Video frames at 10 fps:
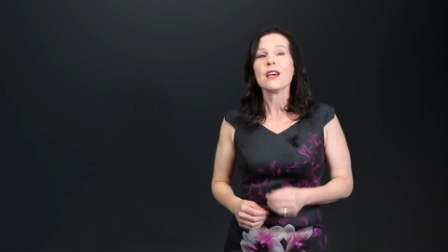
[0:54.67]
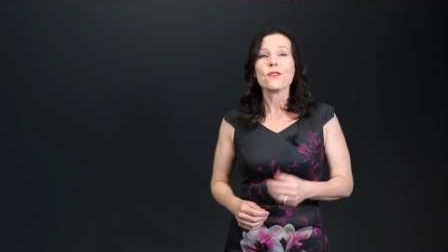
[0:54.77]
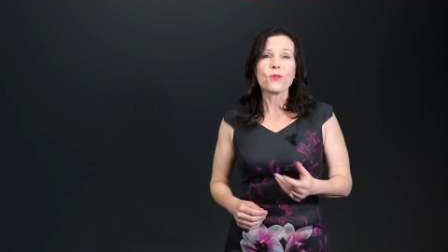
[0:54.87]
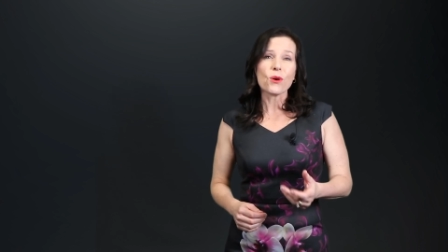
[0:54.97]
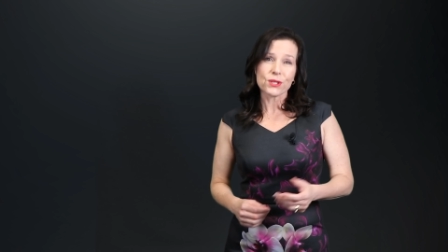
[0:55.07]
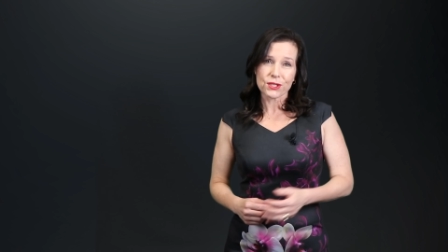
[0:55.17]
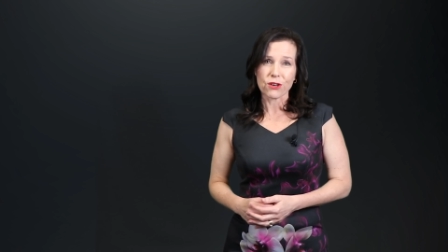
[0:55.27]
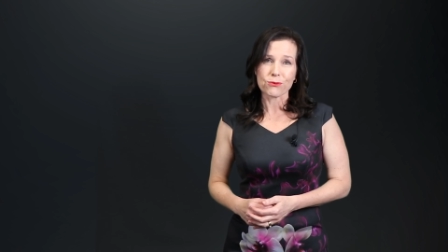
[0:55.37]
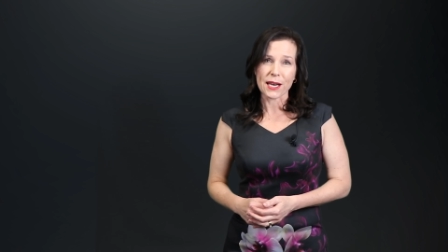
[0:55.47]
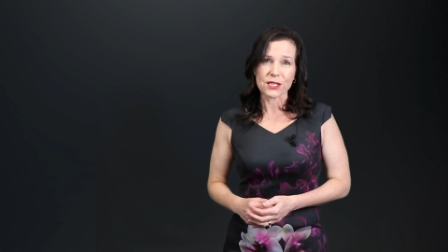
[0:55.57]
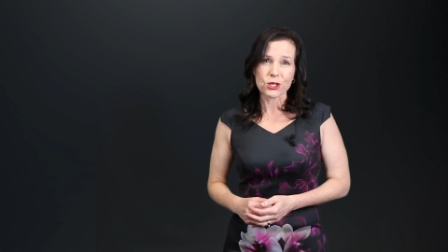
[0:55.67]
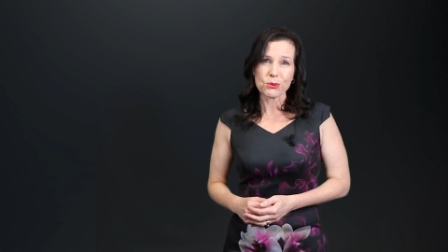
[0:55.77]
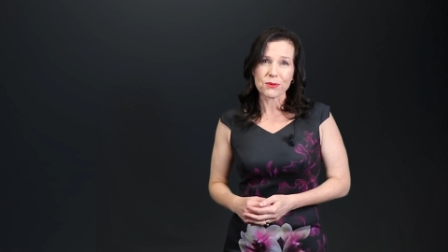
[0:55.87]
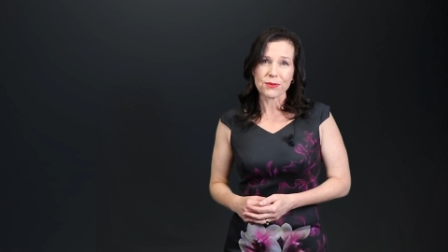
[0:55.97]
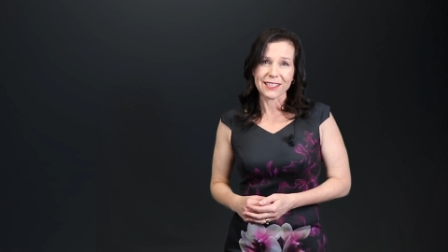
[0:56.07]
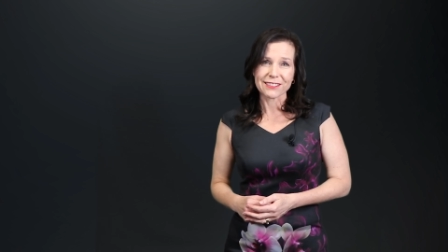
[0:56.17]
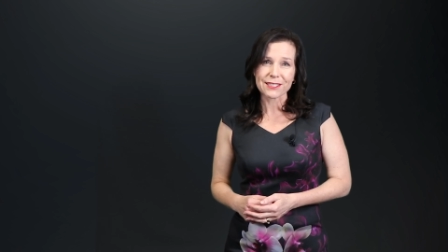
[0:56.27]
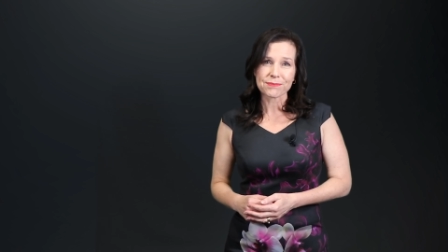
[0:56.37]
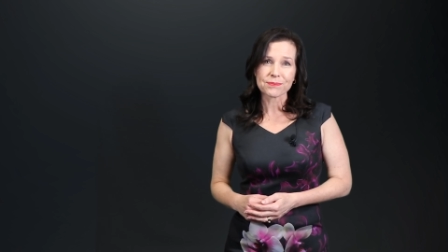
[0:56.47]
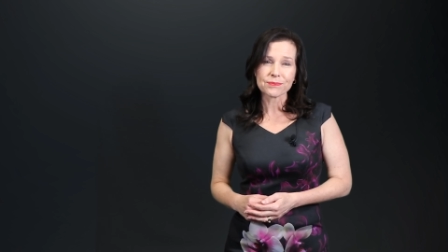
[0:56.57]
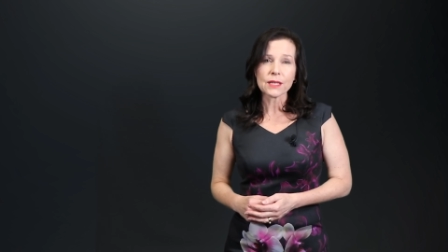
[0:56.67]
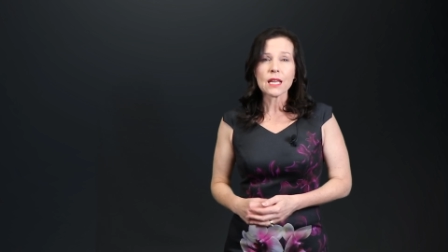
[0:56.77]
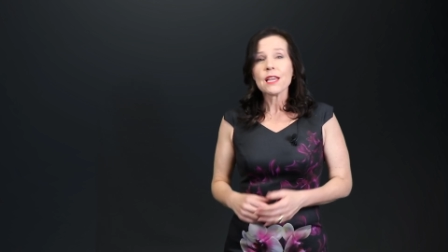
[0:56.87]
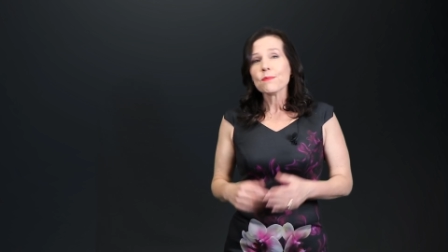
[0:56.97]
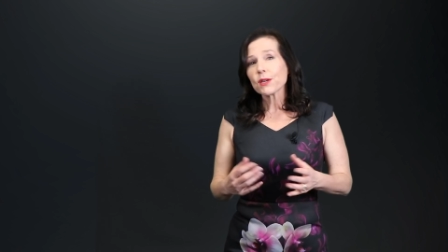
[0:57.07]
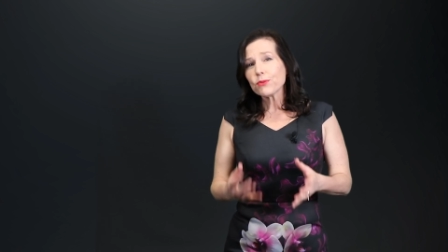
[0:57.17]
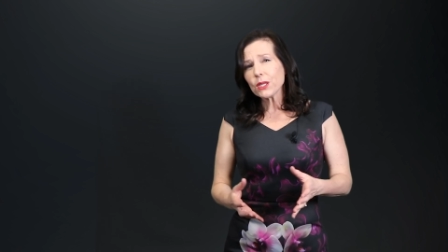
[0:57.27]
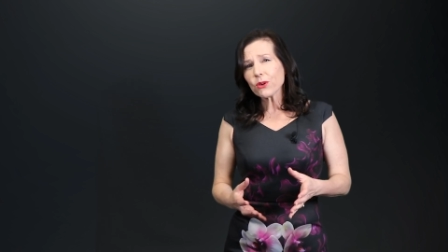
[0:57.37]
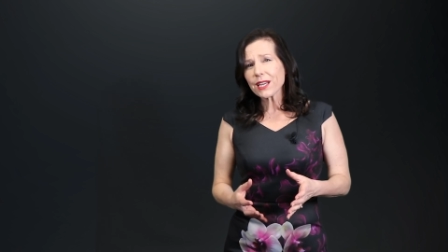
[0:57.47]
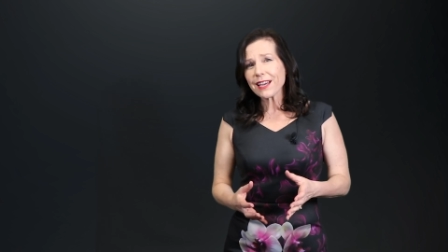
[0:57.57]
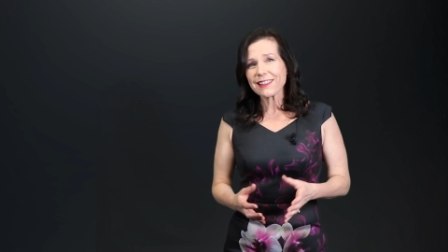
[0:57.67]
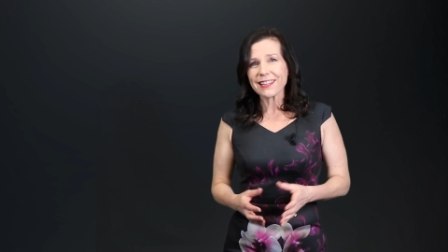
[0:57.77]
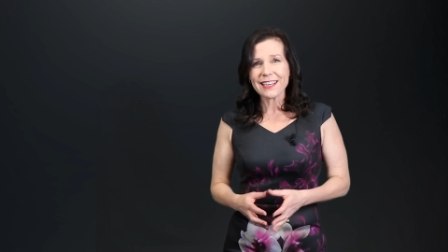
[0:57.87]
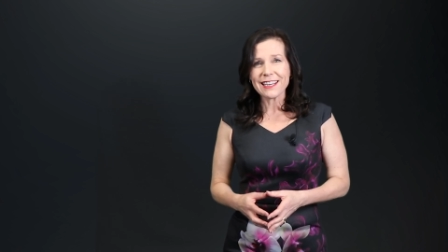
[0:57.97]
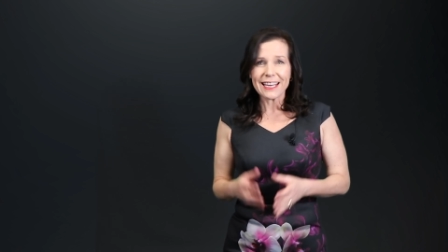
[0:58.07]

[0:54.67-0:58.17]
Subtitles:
for self-managed super funds. But if we look at the